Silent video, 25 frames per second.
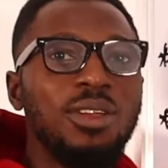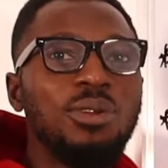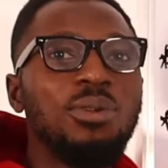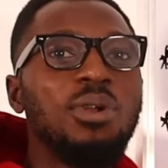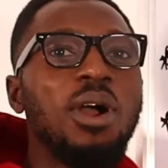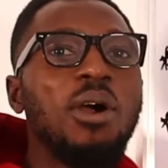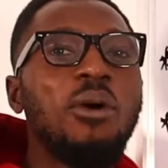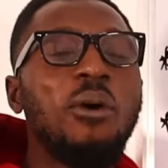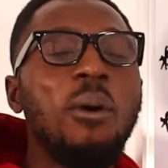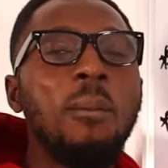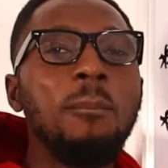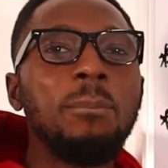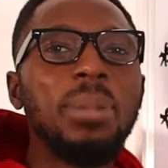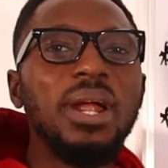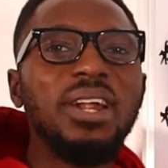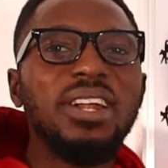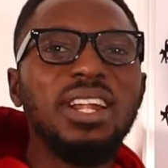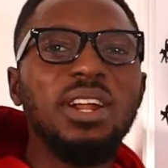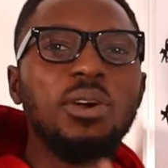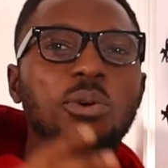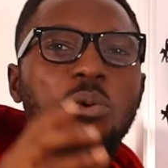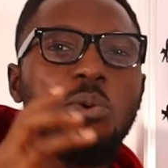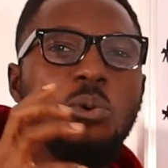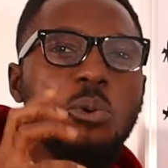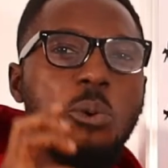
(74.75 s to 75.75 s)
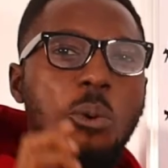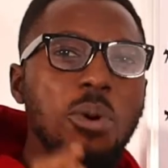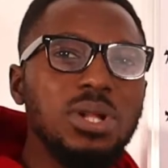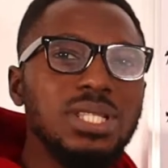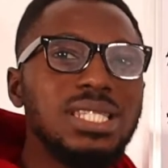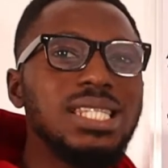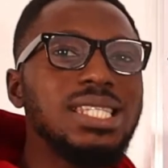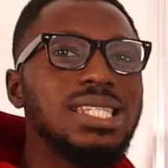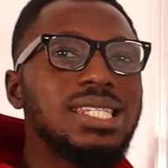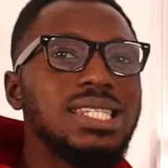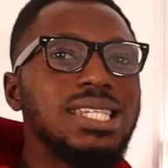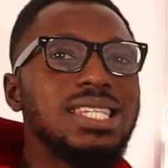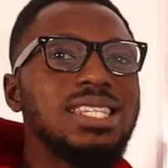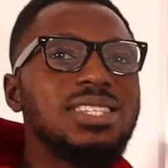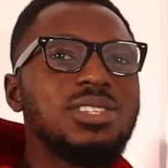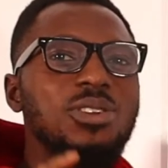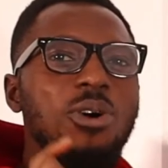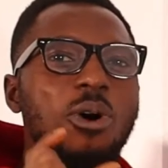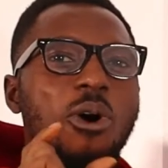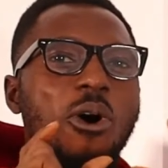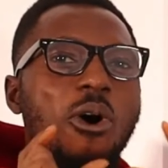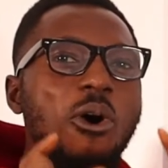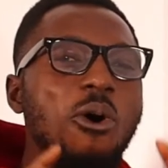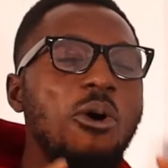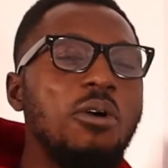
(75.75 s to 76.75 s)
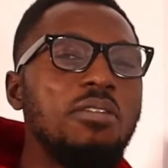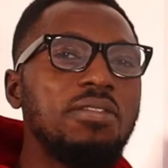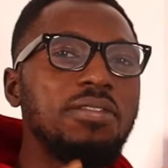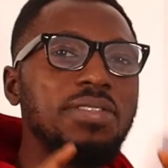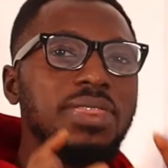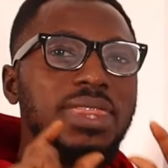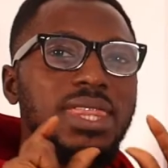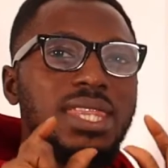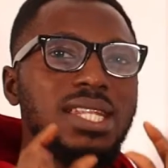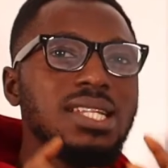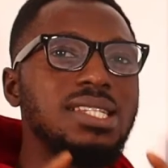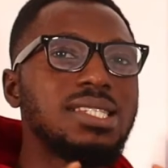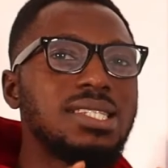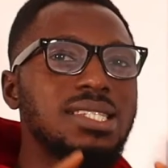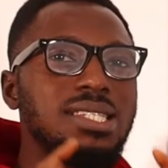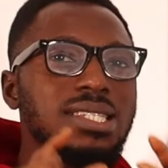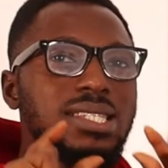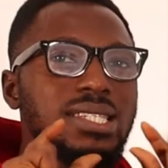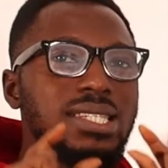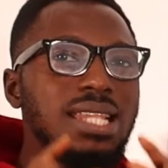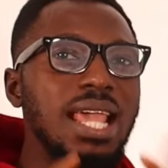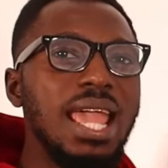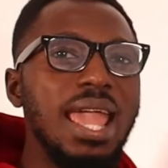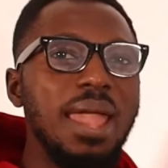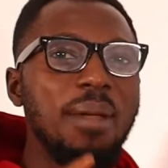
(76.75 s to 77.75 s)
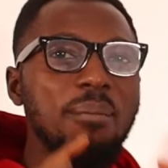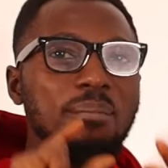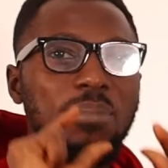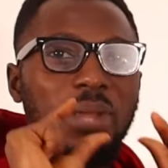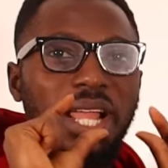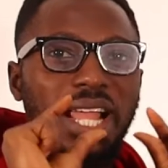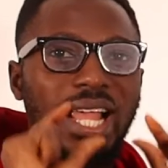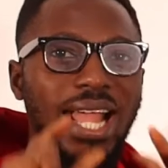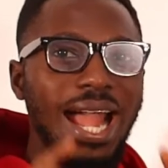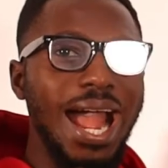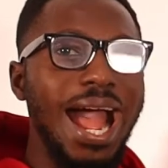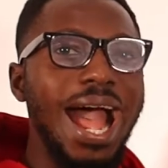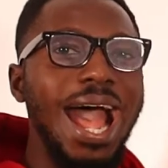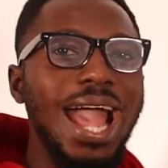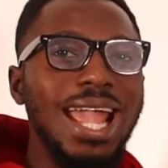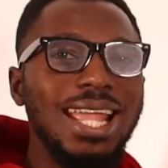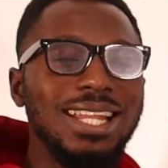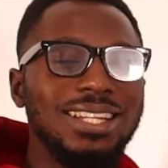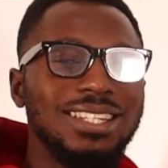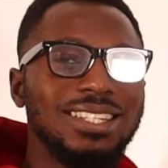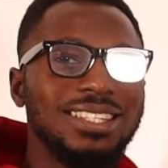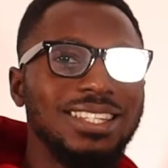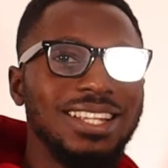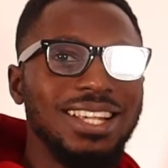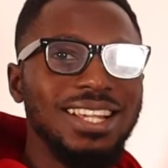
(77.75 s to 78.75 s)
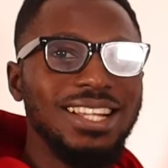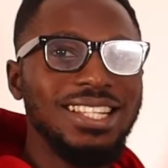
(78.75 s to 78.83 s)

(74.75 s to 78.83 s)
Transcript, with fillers: We are comparing quantities of the same kind